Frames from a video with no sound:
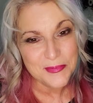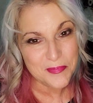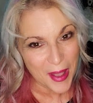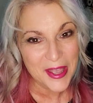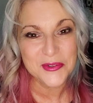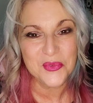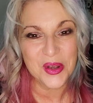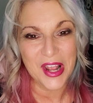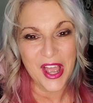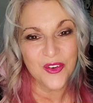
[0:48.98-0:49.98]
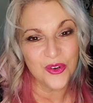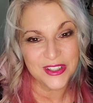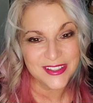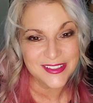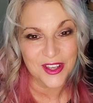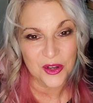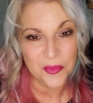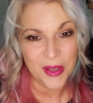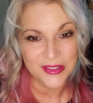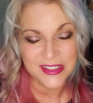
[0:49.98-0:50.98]
But what I wanted to talk
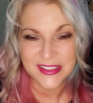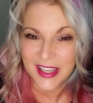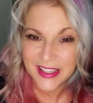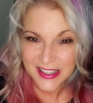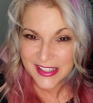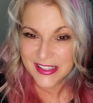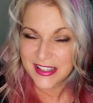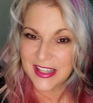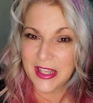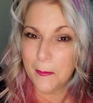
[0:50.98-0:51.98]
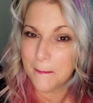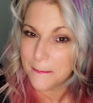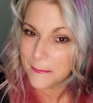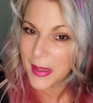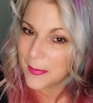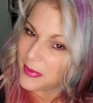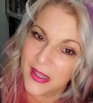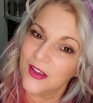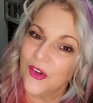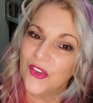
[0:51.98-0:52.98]
about today is the
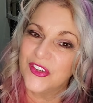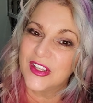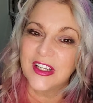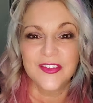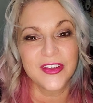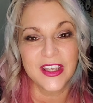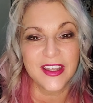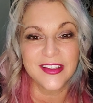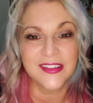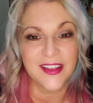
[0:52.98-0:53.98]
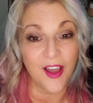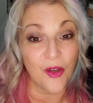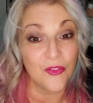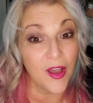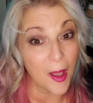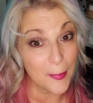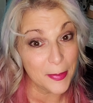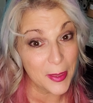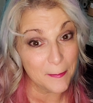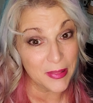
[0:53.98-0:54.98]
biblical significance of
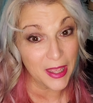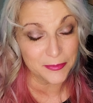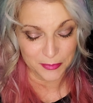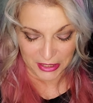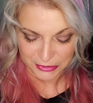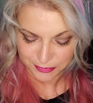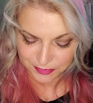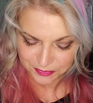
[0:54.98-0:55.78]
the blood moon.